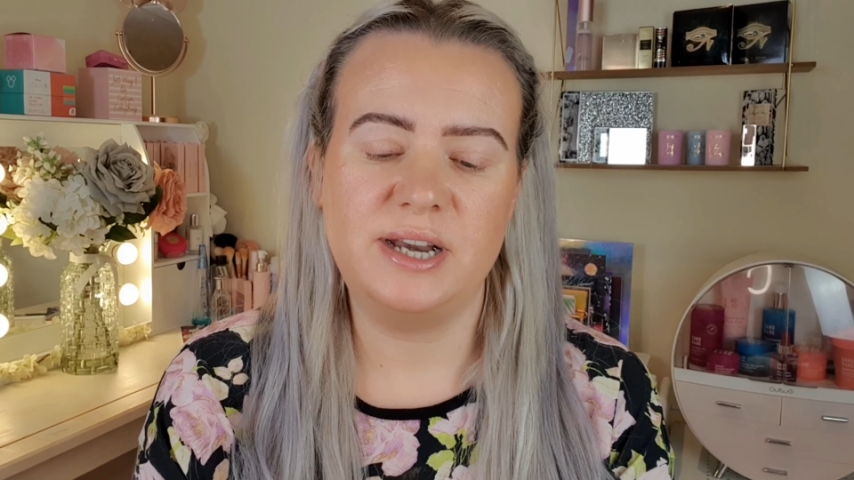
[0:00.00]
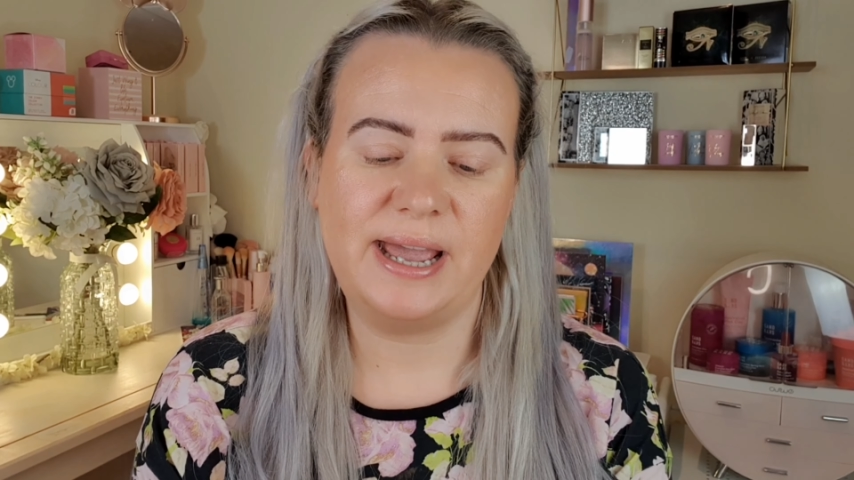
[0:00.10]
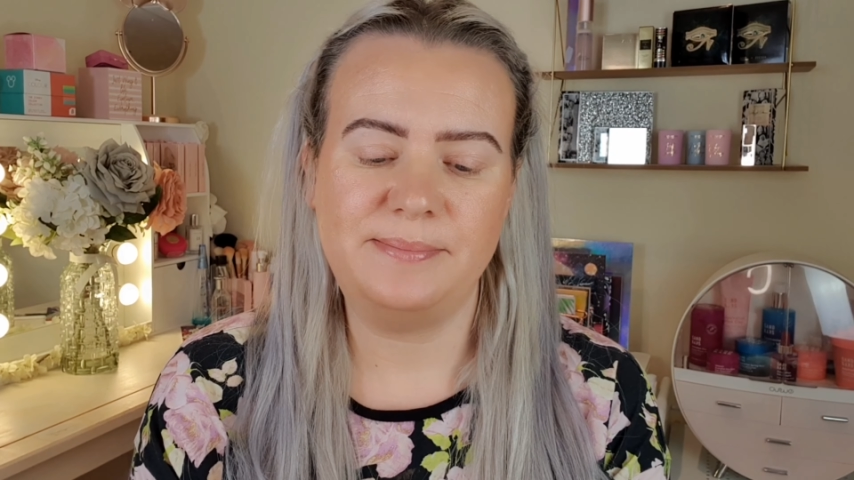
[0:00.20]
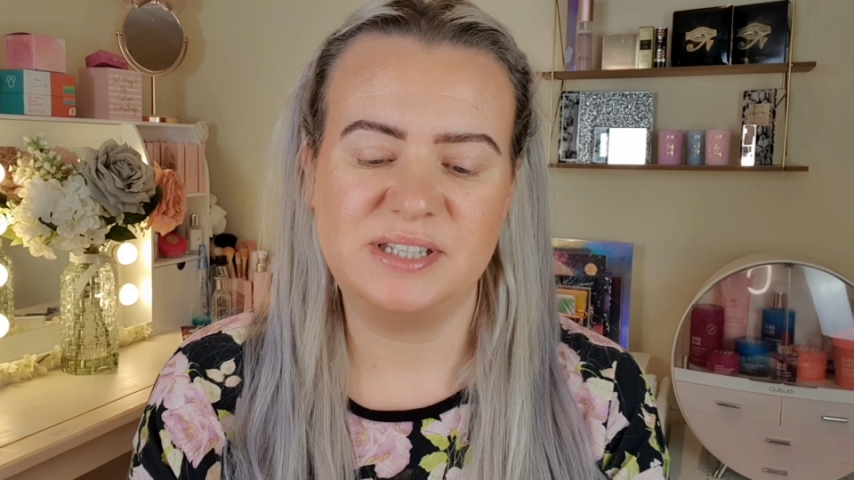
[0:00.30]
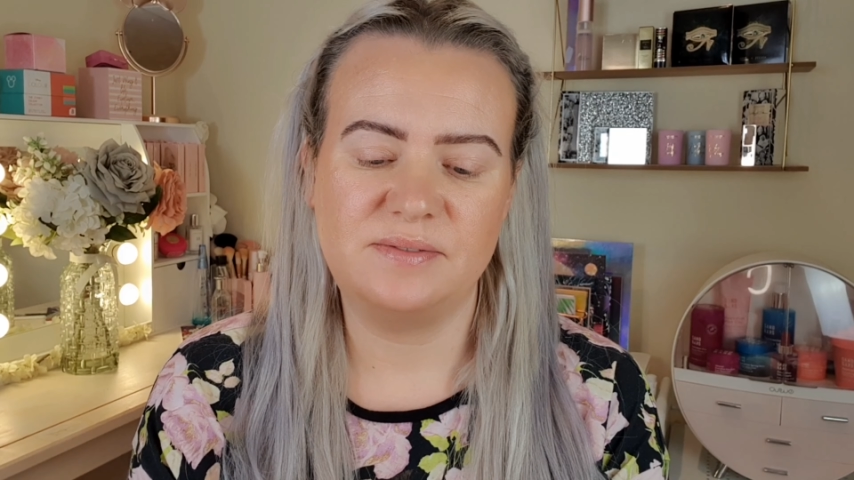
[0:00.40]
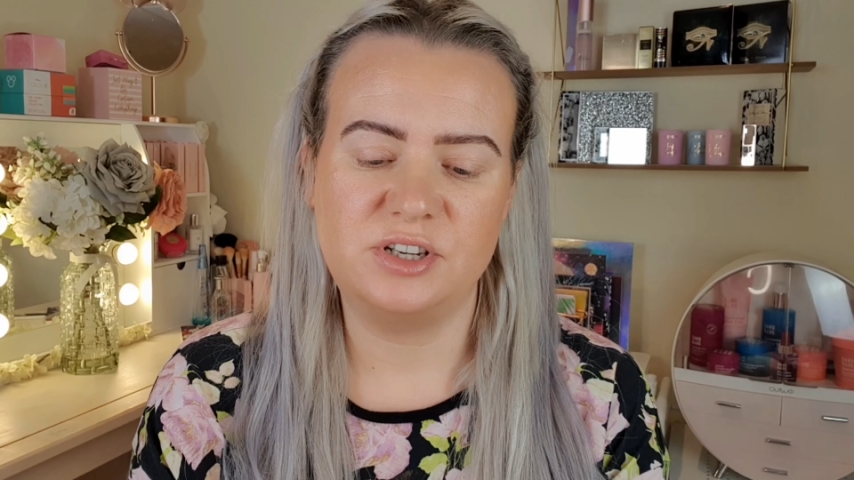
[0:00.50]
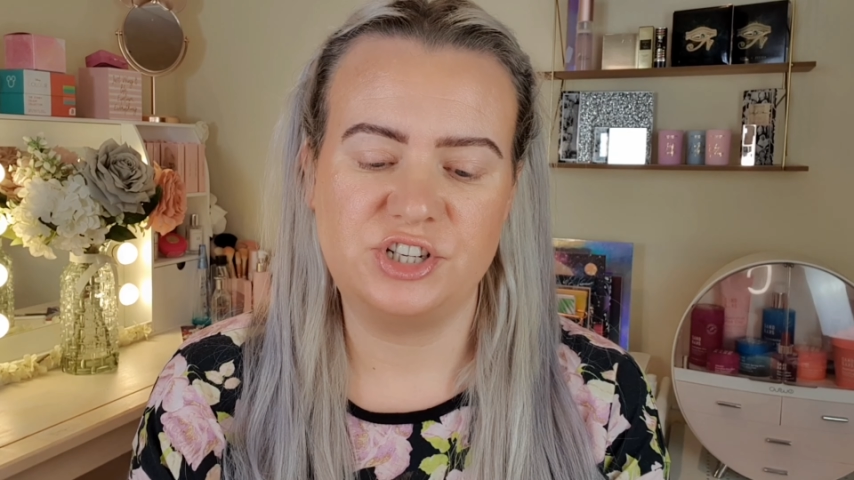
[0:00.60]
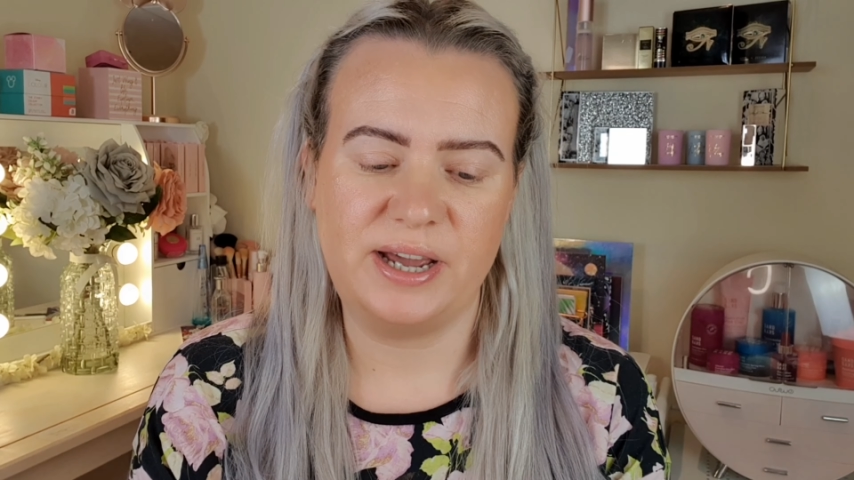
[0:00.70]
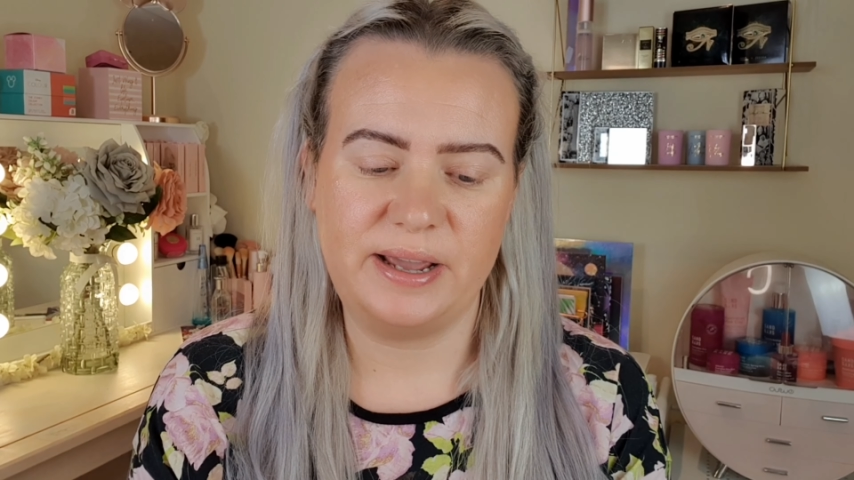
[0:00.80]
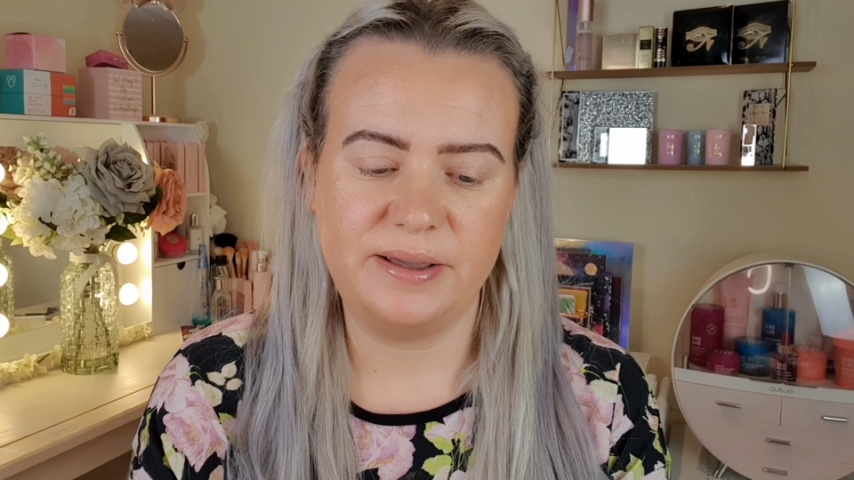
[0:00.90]
names of the
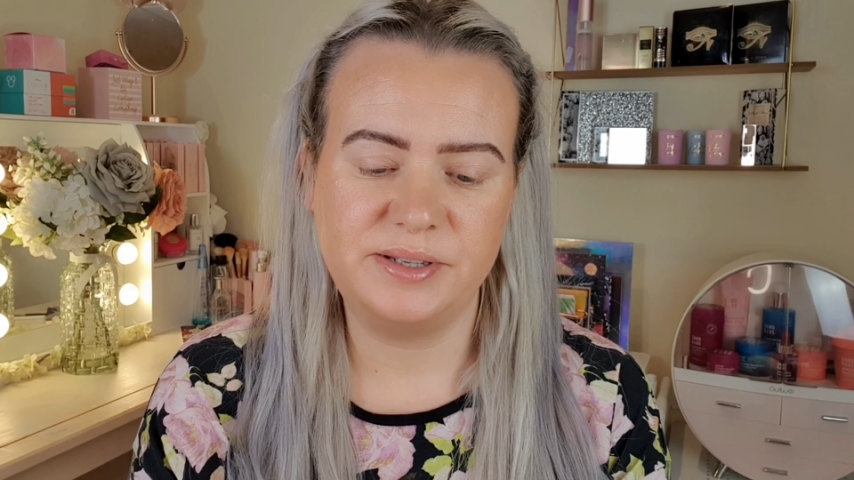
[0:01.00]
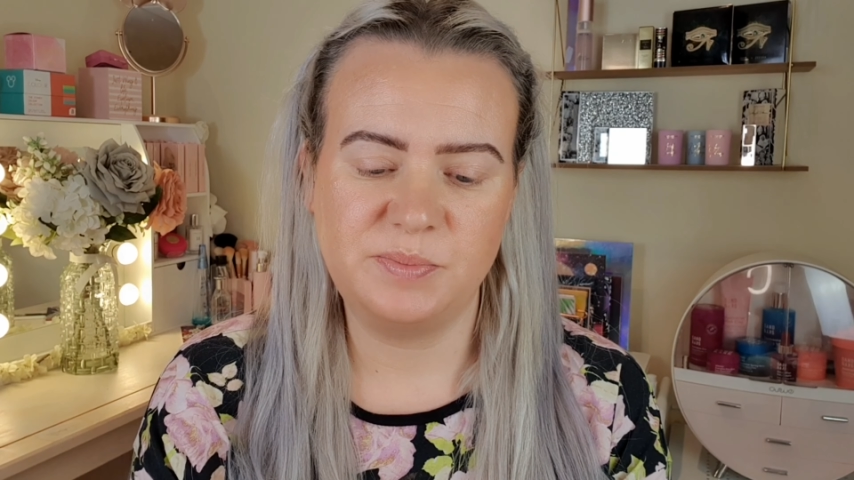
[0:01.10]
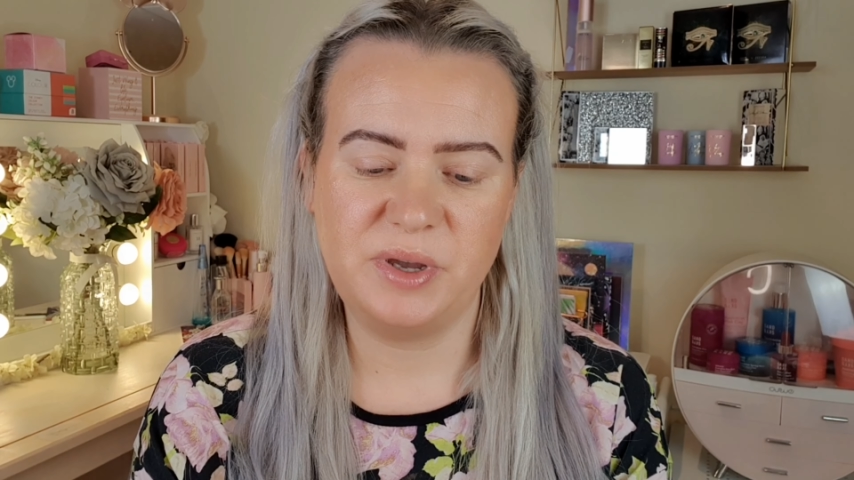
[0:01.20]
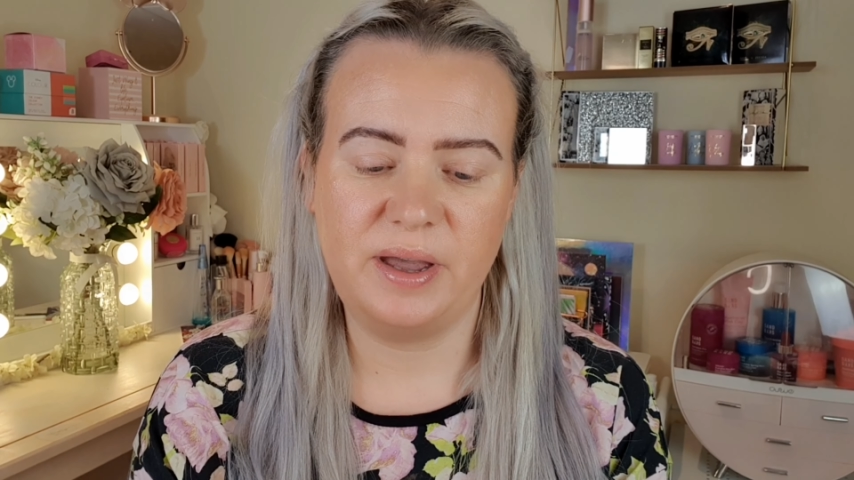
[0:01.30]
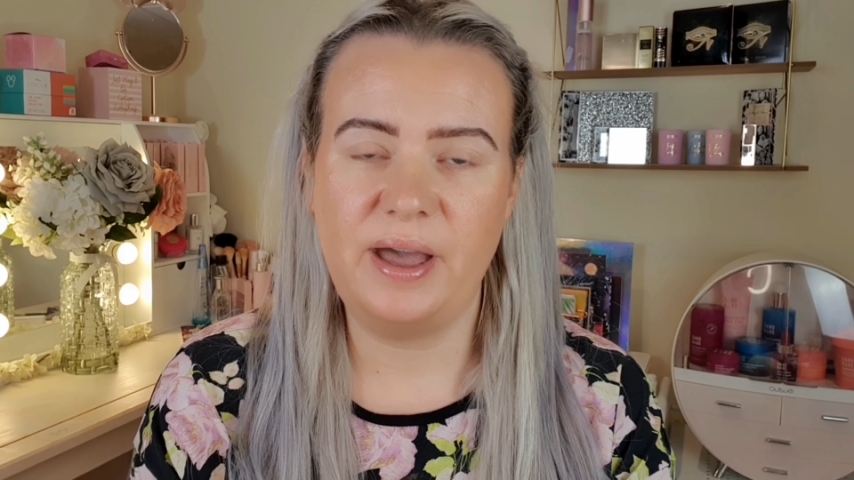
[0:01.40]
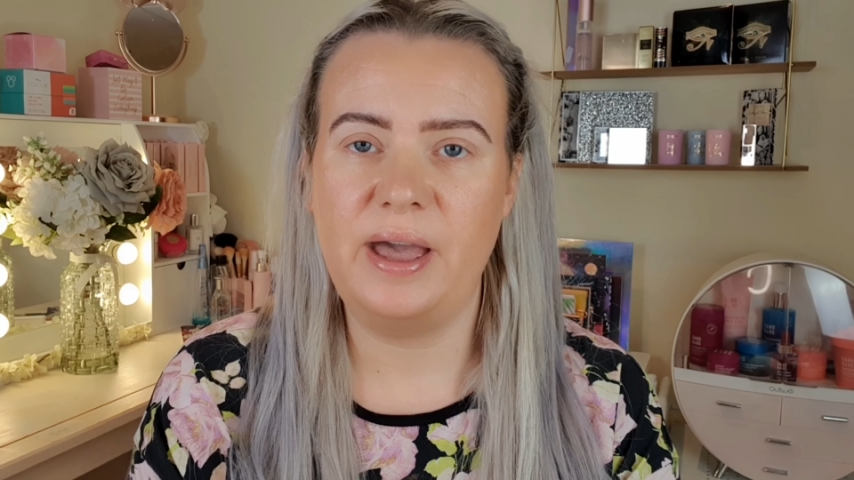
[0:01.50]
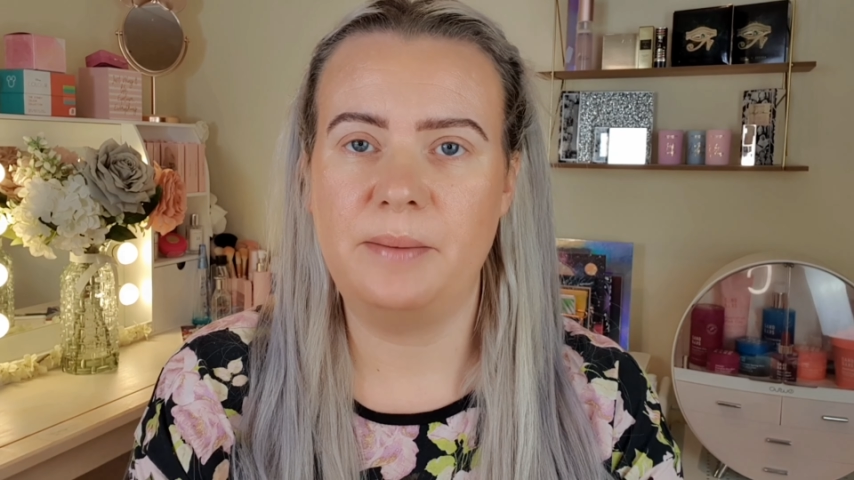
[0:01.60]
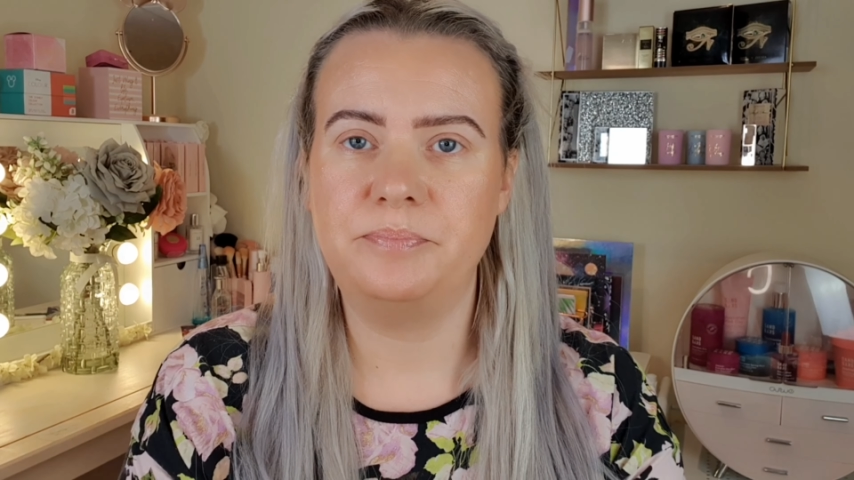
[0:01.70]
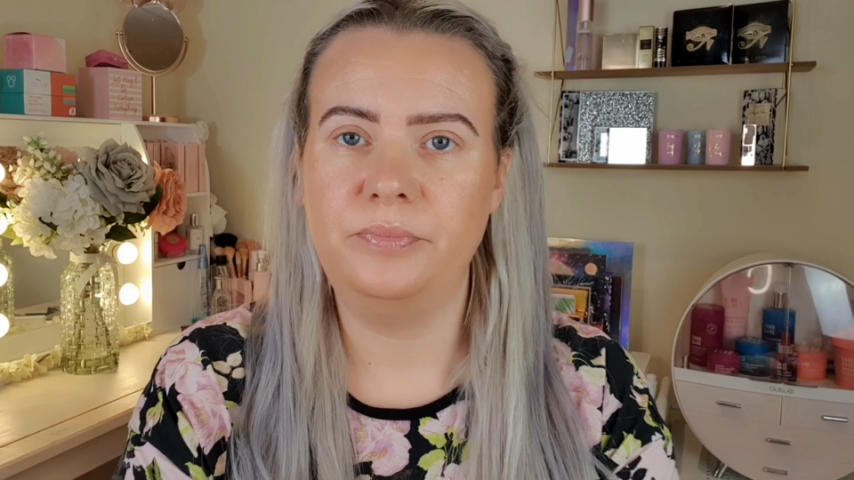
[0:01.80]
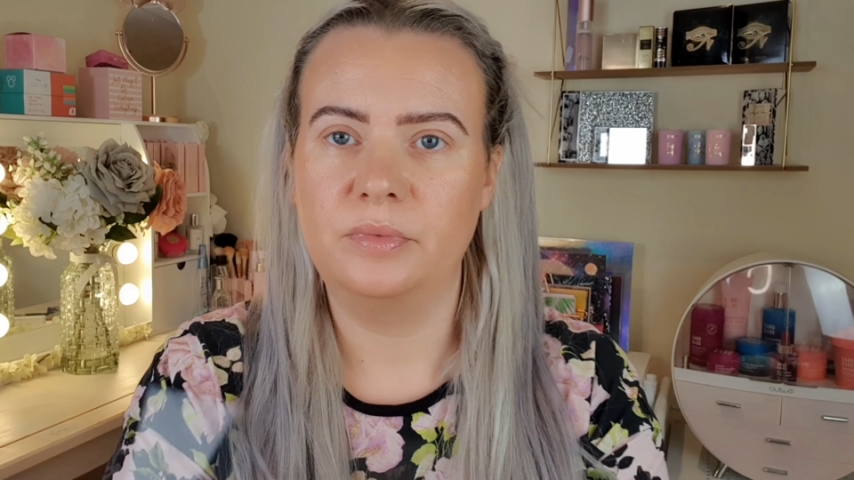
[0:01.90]
shadows, but
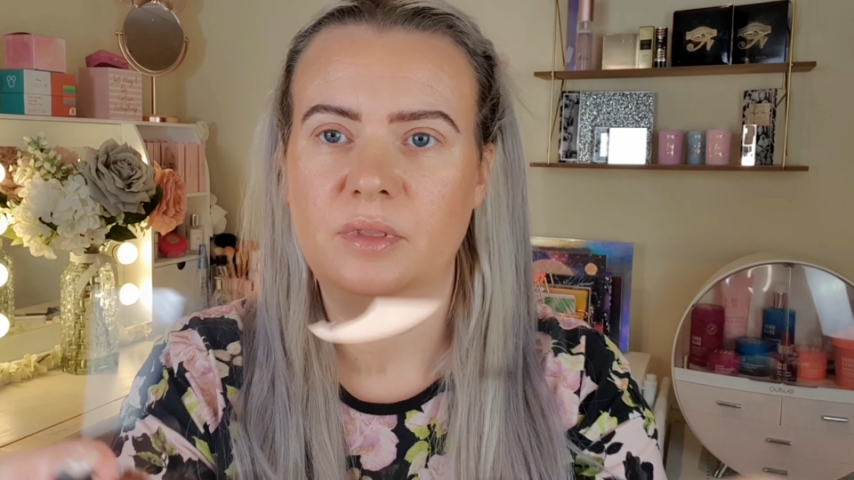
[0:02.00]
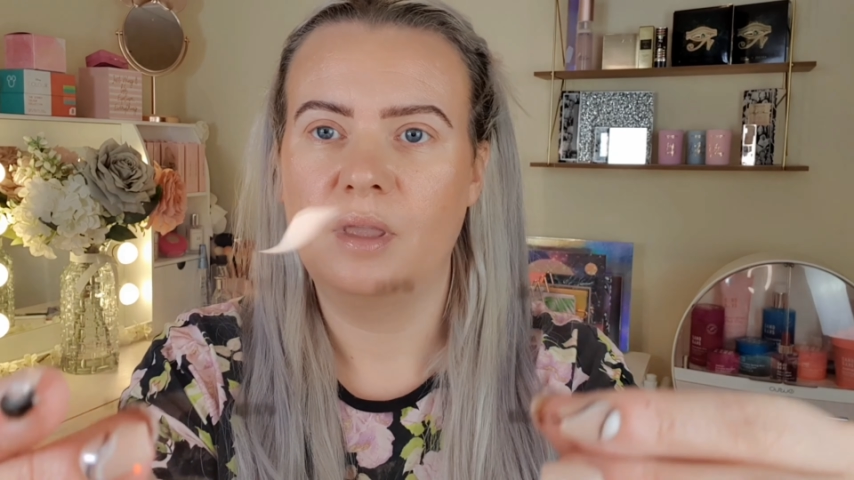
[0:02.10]
um,